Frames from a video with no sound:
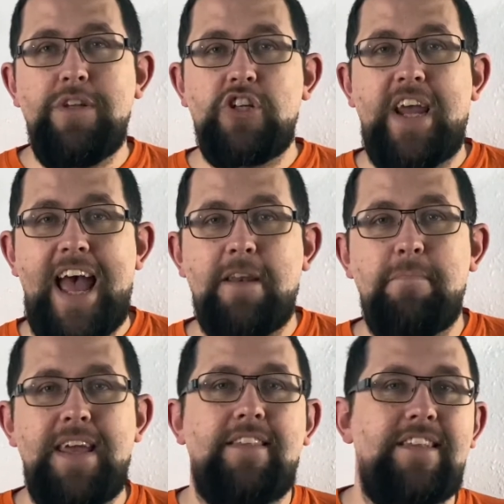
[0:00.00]
can
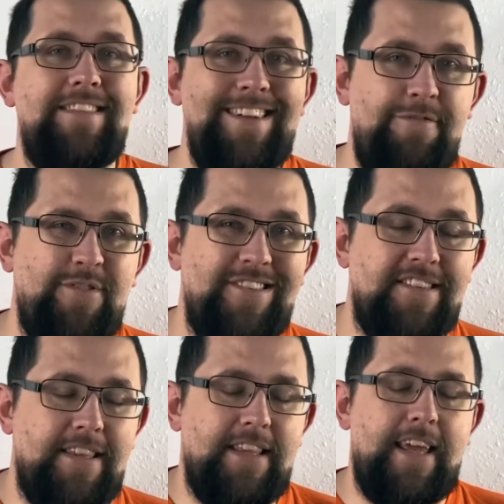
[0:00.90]
make the difference
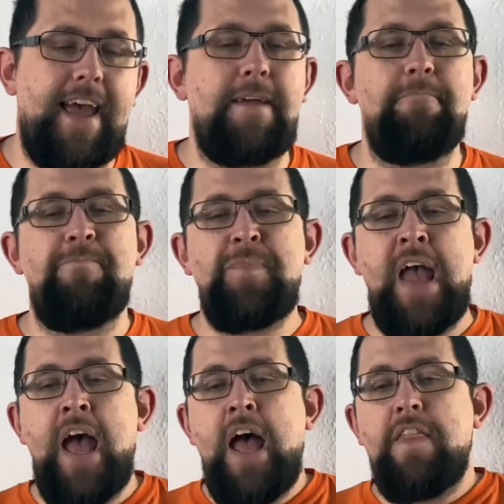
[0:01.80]
in the game.
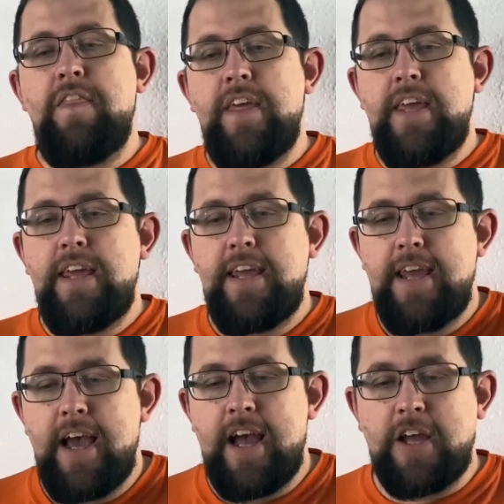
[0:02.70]

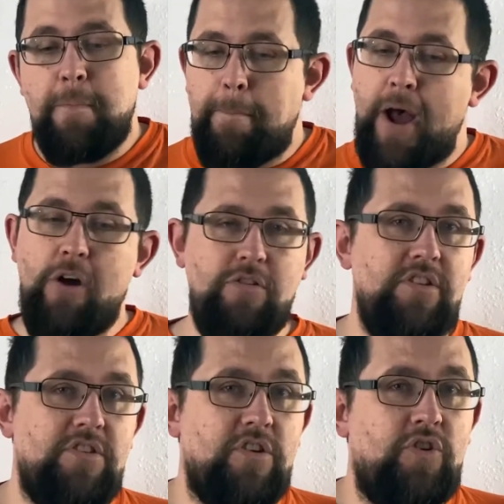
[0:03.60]
The
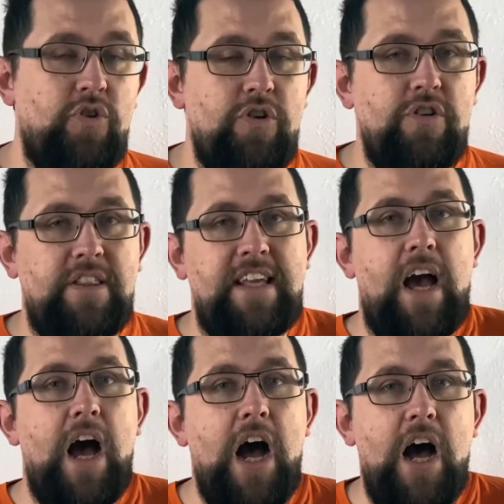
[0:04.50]
components are good, the
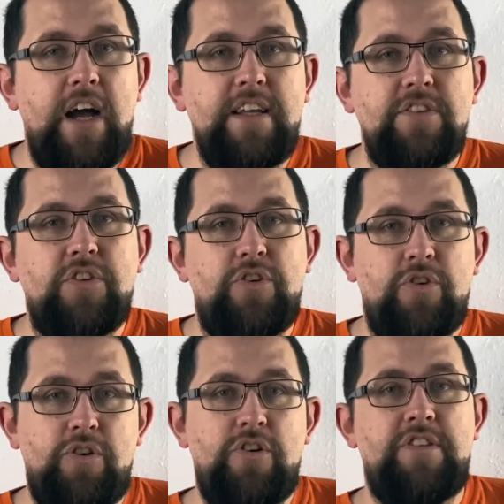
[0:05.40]
art is
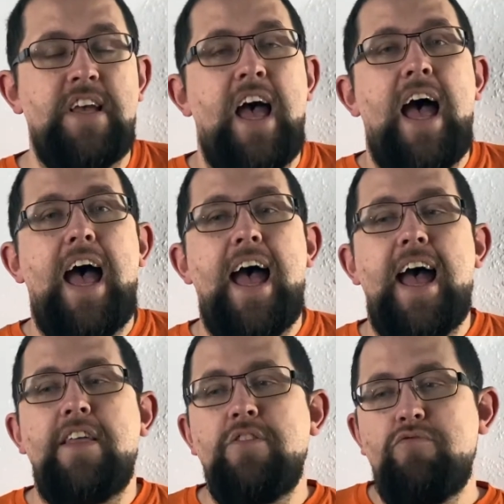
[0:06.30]
good,
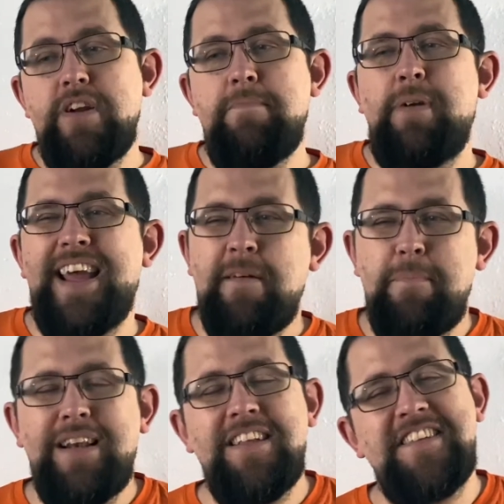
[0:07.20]
the
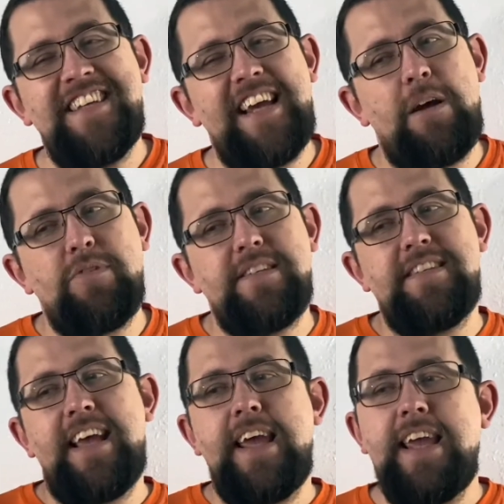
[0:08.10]
replayability, I would
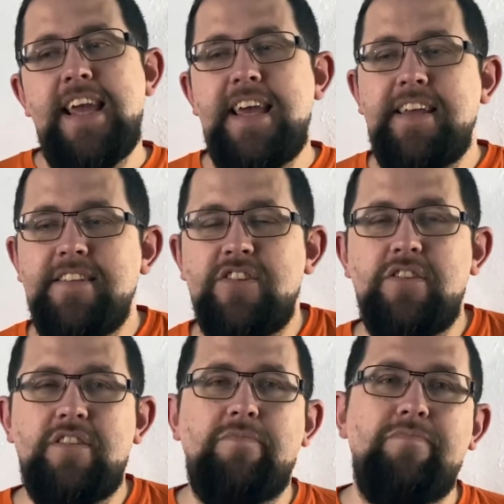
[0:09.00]
say, is